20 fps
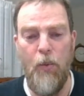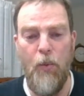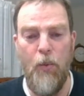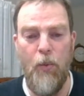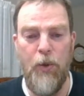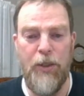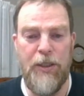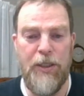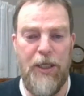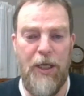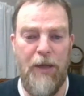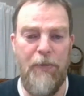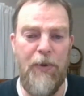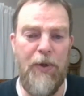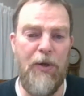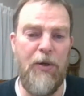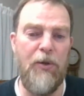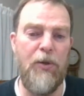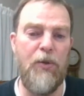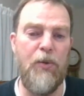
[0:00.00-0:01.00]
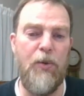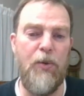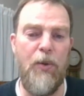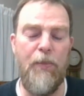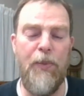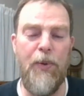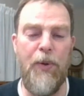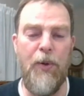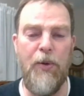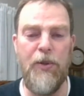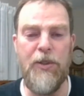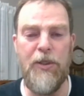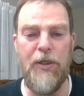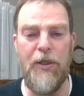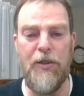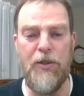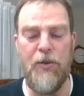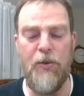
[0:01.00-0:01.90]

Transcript: we're stepping you through a process.